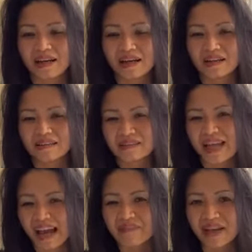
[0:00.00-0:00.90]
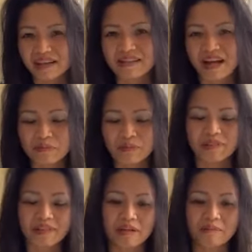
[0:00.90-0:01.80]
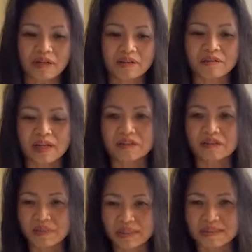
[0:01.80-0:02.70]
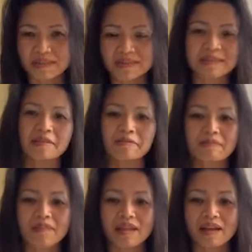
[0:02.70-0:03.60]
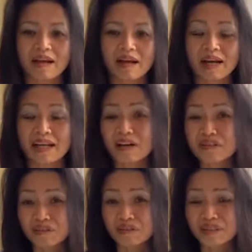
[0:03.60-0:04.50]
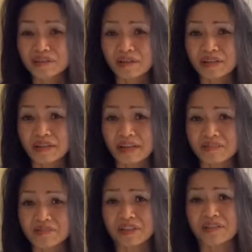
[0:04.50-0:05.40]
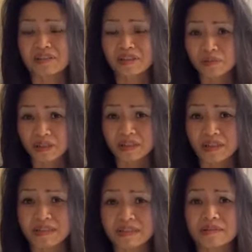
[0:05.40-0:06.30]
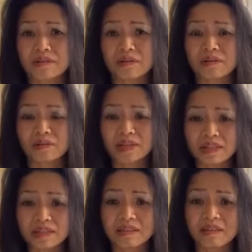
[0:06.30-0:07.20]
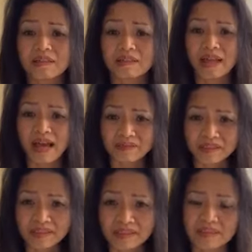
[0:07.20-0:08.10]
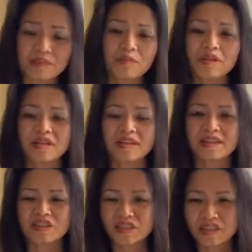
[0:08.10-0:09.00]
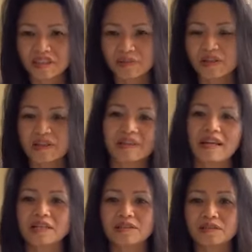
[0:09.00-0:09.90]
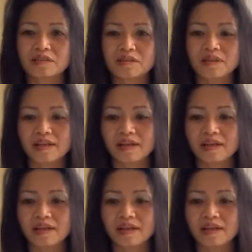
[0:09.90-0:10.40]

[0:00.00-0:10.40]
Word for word: uh, to have that time with them on a regular basis. Uh, I also enjoy a lot of charity work. And so in the advocacy work and the charity work that I do,